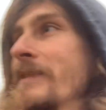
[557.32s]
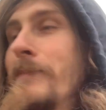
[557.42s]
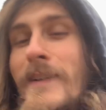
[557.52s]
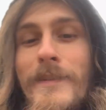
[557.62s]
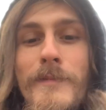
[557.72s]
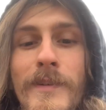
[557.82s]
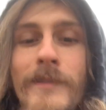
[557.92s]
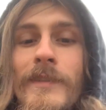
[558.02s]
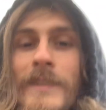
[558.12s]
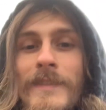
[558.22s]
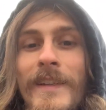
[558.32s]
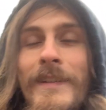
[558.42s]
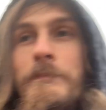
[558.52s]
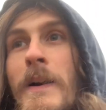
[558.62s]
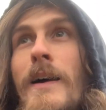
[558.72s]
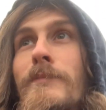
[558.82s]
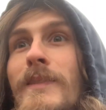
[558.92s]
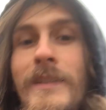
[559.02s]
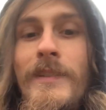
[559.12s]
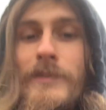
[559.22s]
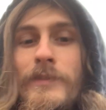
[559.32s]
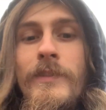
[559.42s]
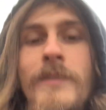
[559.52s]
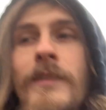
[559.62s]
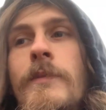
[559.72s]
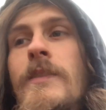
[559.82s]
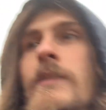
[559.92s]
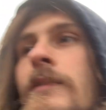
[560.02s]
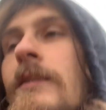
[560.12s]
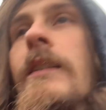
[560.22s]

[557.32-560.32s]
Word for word: spirit, bro, because they probably do, you know what I'm saying?